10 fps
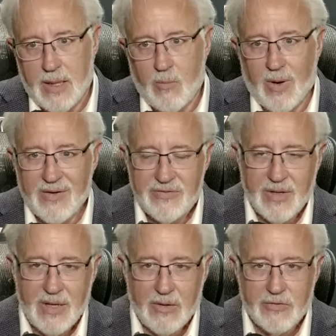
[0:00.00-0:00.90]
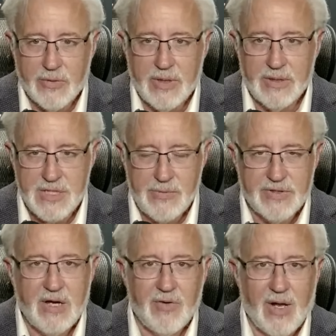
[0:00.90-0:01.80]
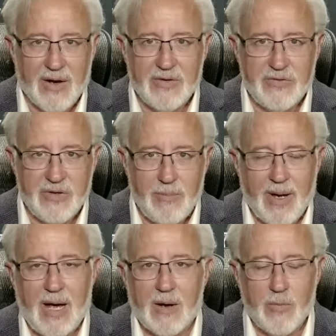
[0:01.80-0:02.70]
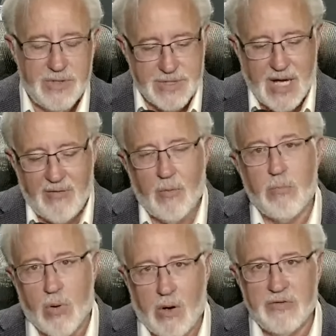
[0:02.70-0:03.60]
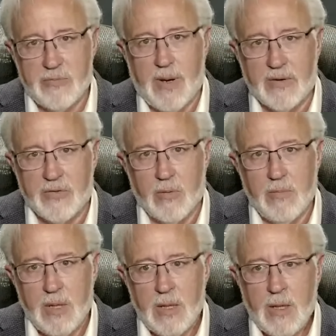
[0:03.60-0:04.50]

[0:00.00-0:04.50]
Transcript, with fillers: And when I say untreated, she was given like a Z-pack, which is kind of a broad spectrum